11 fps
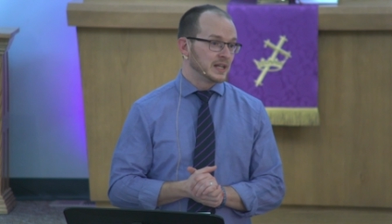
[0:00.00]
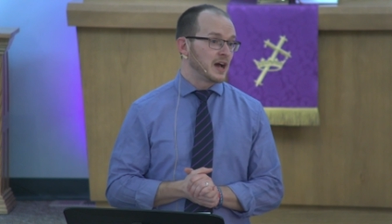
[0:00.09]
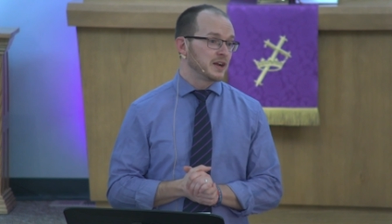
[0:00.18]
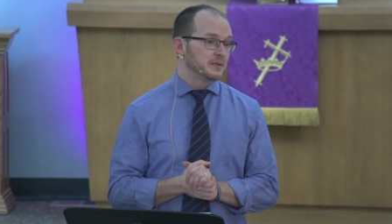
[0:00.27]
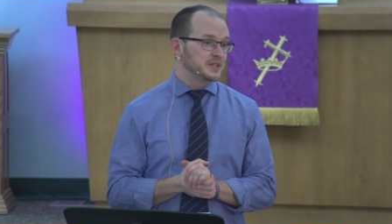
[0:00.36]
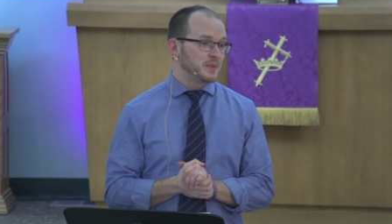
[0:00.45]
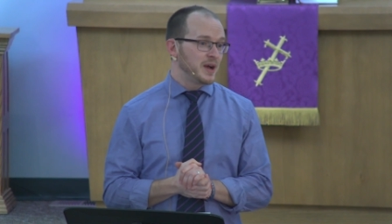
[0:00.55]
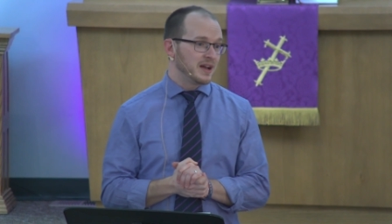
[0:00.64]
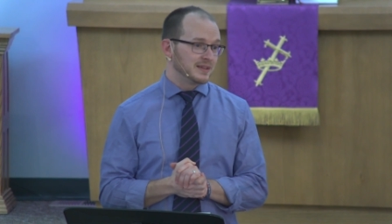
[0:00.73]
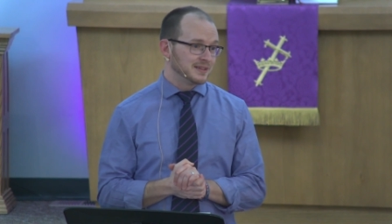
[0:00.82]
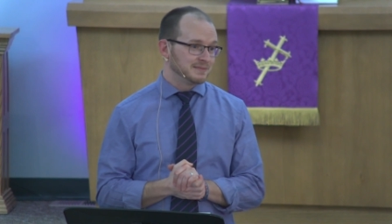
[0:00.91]
to respond,
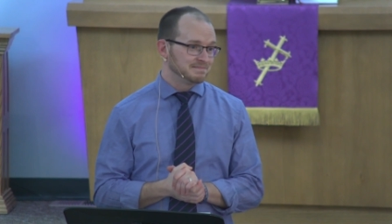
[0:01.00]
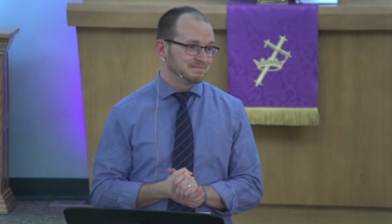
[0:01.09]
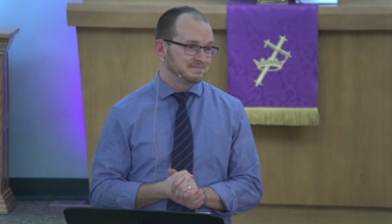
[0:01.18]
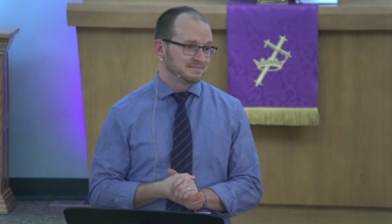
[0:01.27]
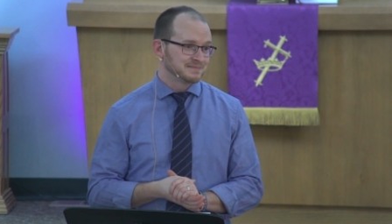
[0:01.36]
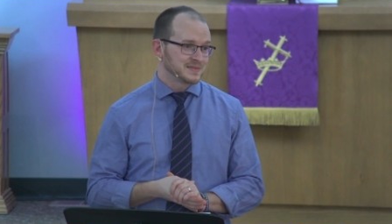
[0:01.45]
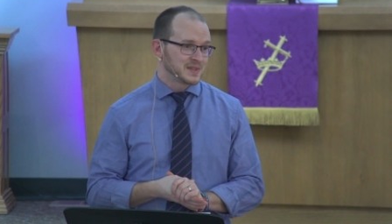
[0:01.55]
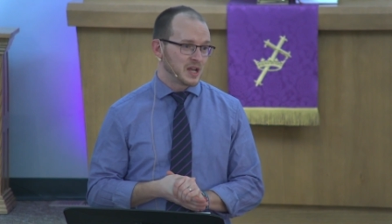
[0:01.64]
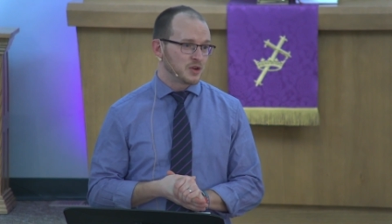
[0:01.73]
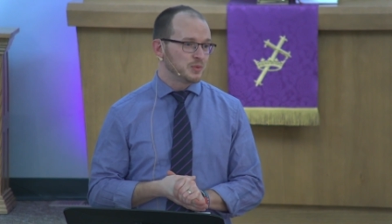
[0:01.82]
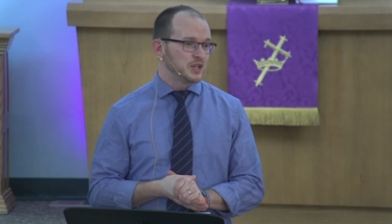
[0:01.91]
how
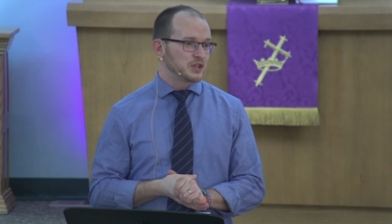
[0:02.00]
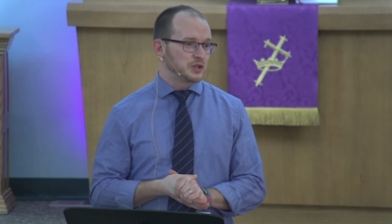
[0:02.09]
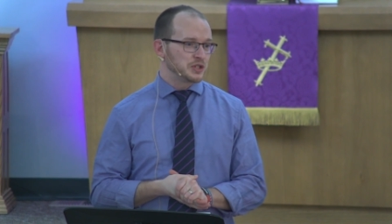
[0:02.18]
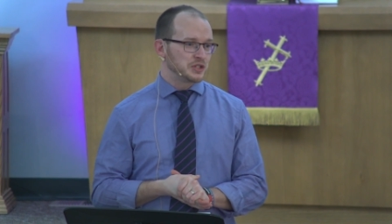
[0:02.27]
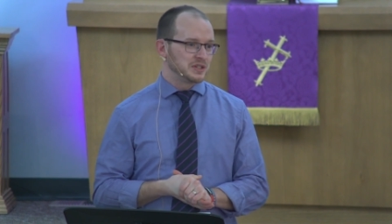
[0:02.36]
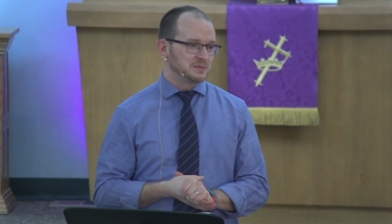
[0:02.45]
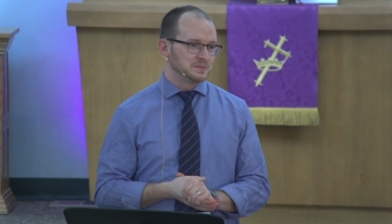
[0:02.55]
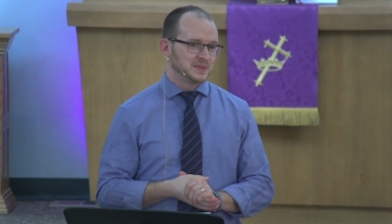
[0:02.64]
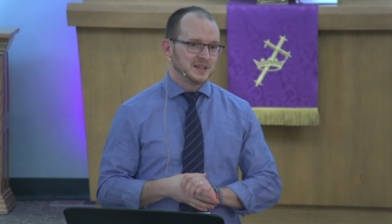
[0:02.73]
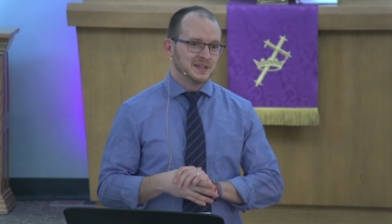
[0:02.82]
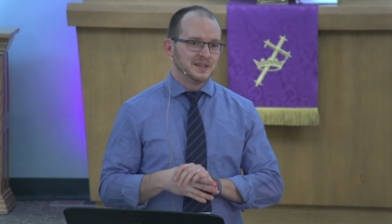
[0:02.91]
to be a Christian
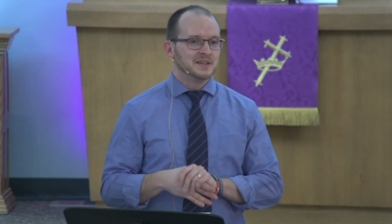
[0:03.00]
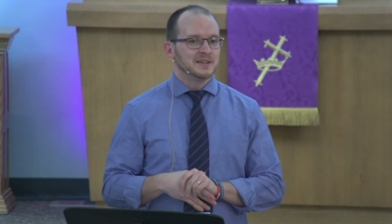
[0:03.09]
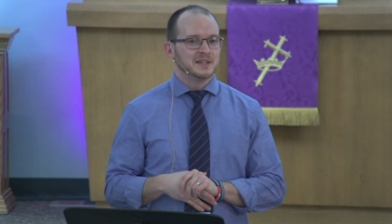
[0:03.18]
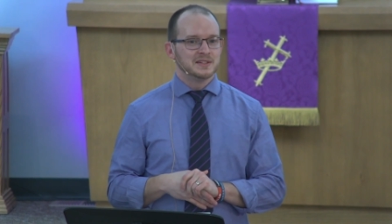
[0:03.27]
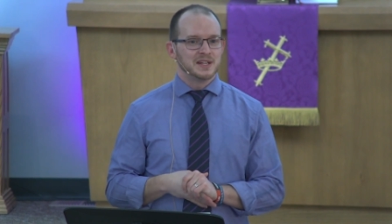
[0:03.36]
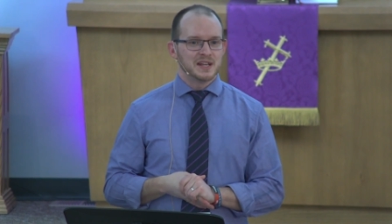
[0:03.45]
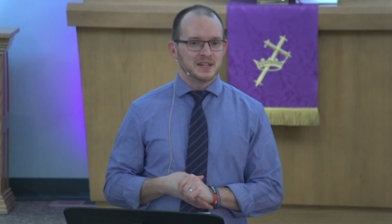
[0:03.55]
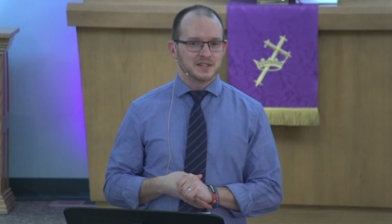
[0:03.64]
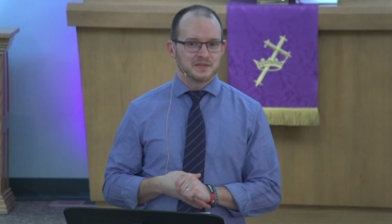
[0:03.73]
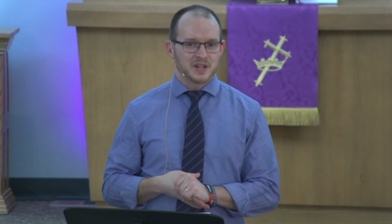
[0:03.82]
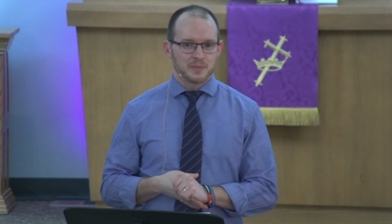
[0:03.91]
in days
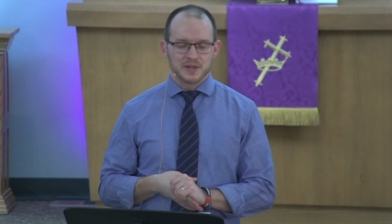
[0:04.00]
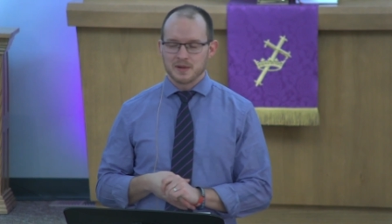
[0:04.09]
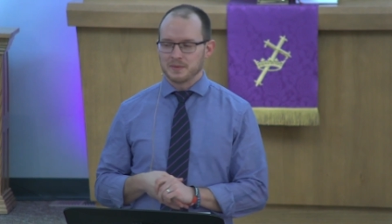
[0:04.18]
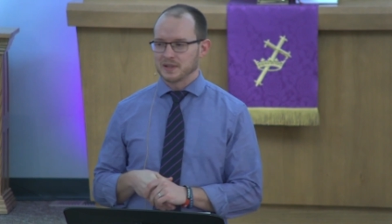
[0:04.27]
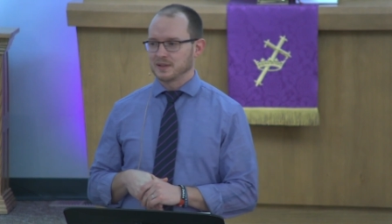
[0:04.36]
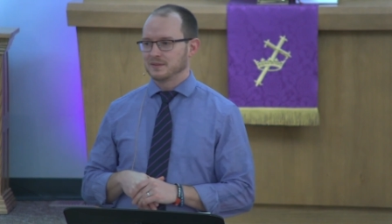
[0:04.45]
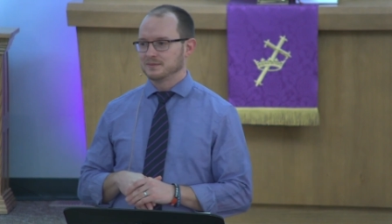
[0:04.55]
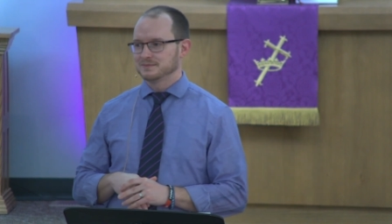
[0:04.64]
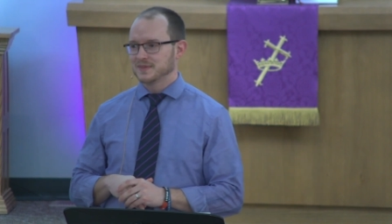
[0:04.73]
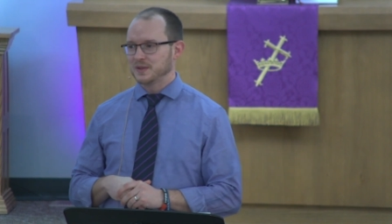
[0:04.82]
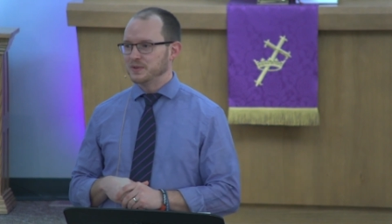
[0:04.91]
of an epidemic.
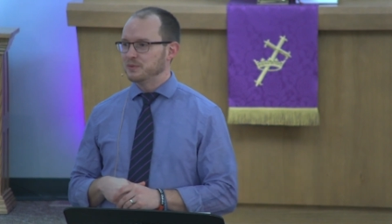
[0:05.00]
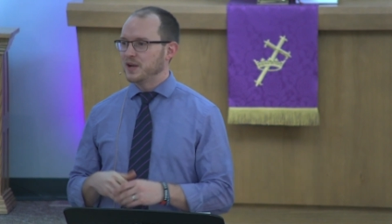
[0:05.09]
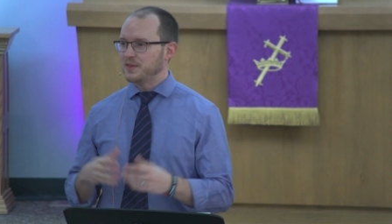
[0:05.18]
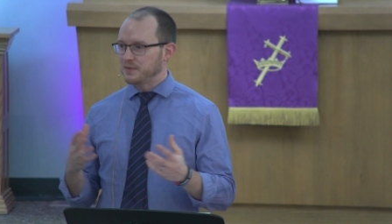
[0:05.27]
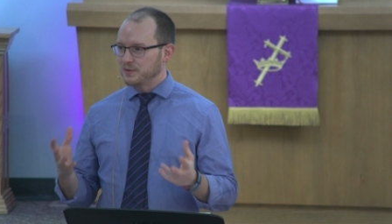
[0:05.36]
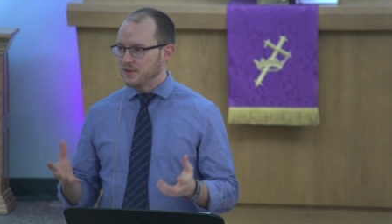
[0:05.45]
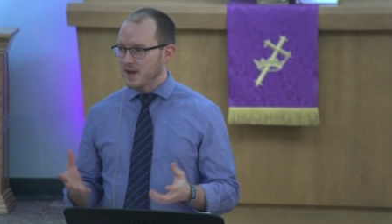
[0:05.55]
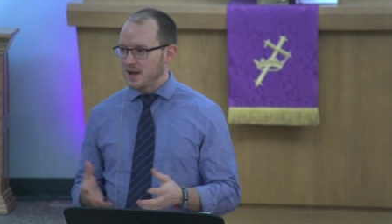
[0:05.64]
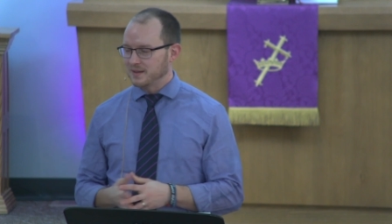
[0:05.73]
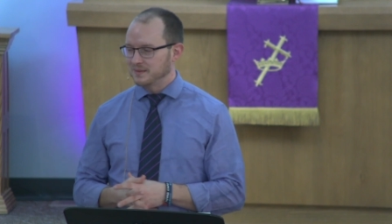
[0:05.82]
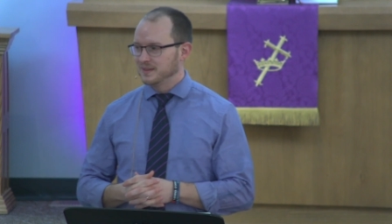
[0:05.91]
And we read through
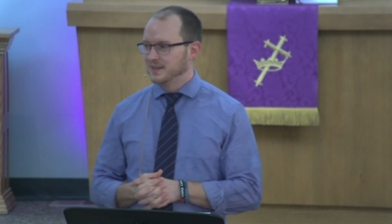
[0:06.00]
that.